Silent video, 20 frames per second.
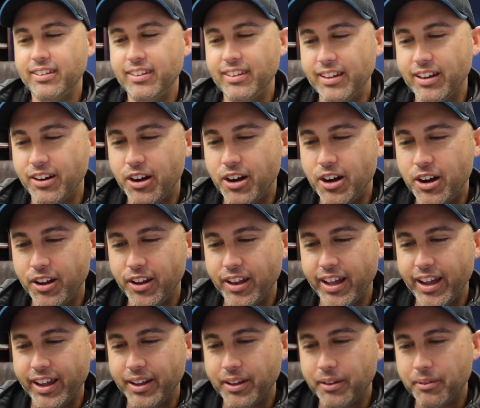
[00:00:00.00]
They're all
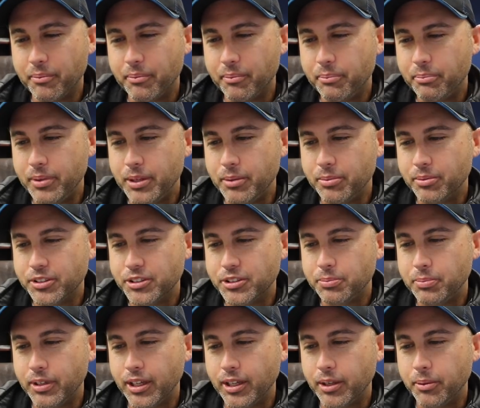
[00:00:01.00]
like people
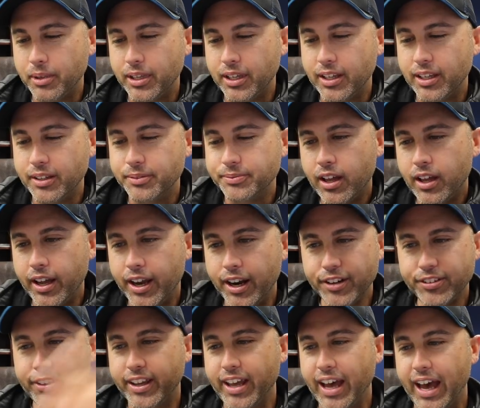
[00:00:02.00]
just being mean.
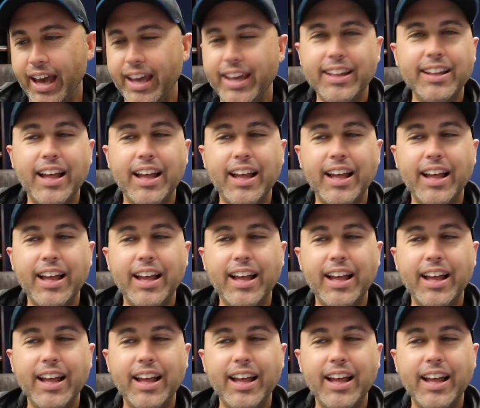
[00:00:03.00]
Here's a guy, he